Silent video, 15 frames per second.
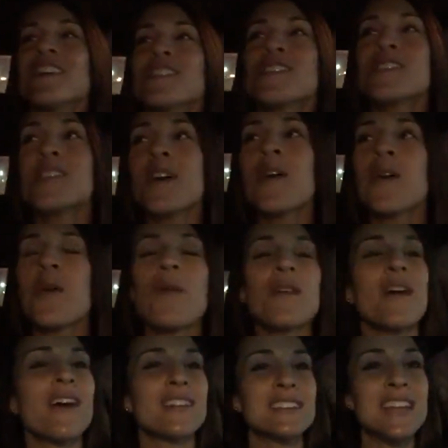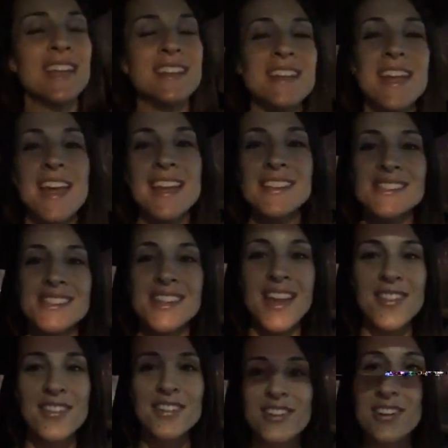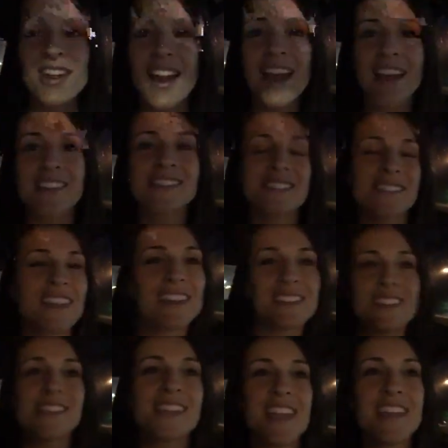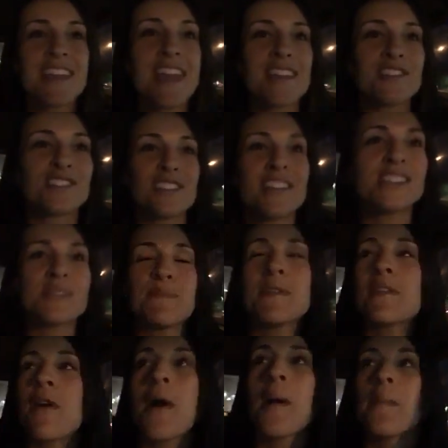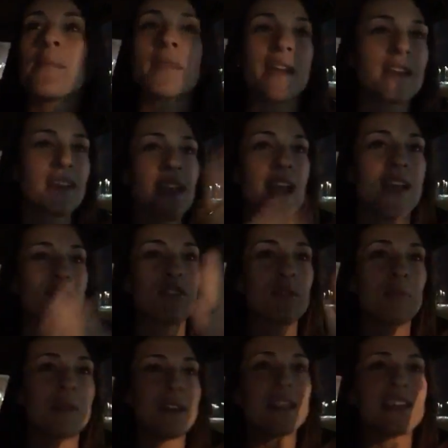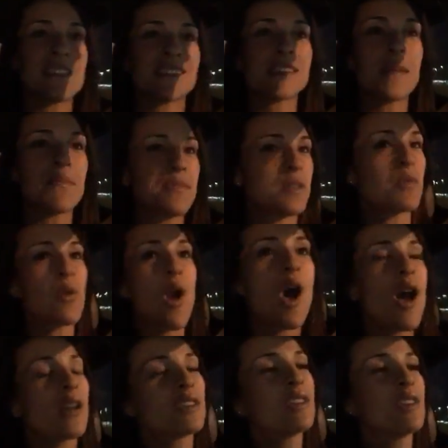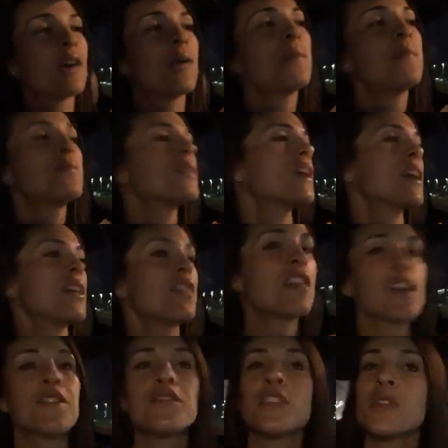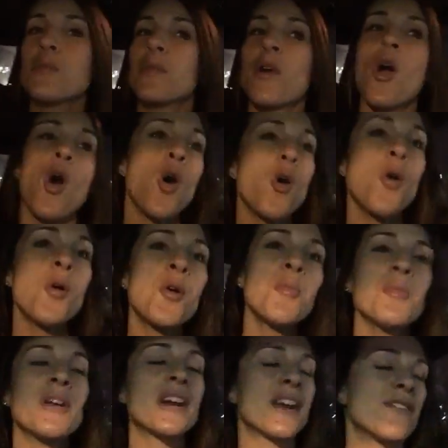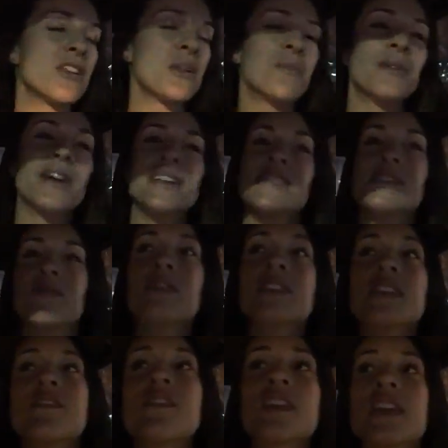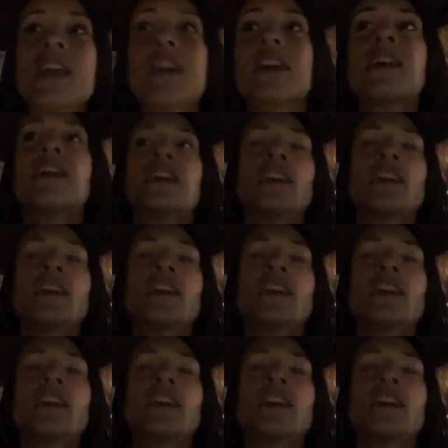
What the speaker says: So our 10 days together as like a staycation has become like everybody something wrong, you know. Thankfully we're home. We didn't have any plans of leaving.